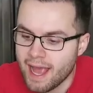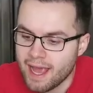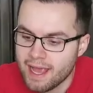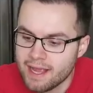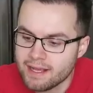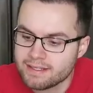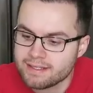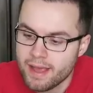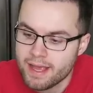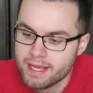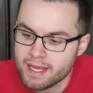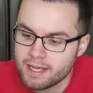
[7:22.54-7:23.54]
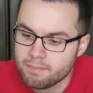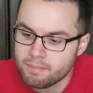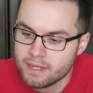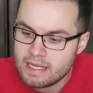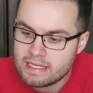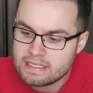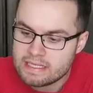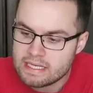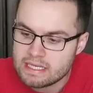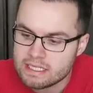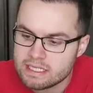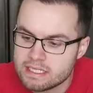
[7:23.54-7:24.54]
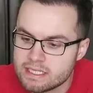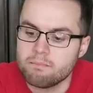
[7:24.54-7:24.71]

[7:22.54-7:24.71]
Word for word: eggs, bacon pieces,